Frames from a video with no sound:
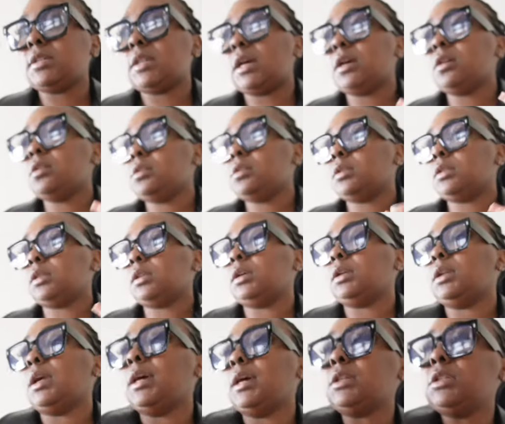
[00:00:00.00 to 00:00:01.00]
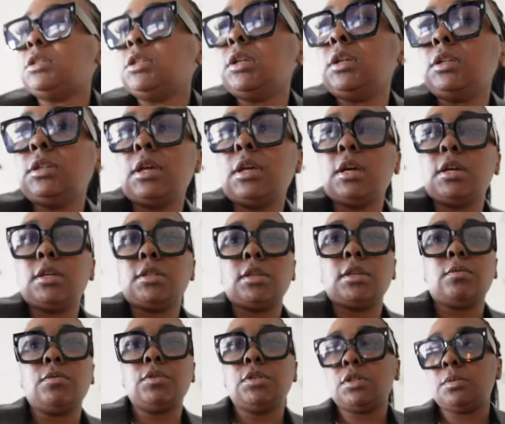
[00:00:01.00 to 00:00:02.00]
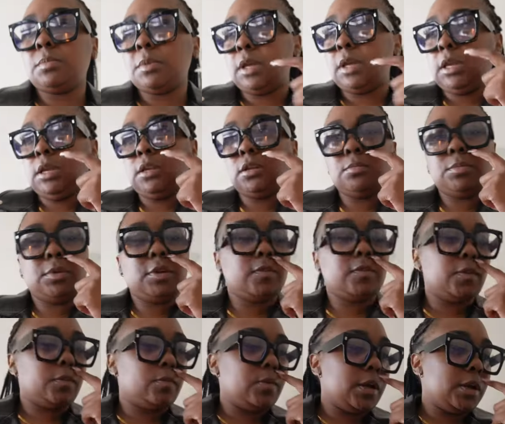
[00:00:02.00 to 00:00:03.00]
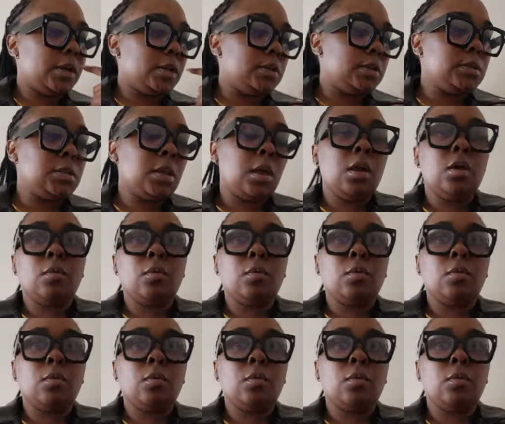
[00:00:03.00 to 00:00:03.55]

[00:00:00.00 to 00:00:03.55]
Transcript: I cooked a lot of chicken thighs, and we just been eating them different ways.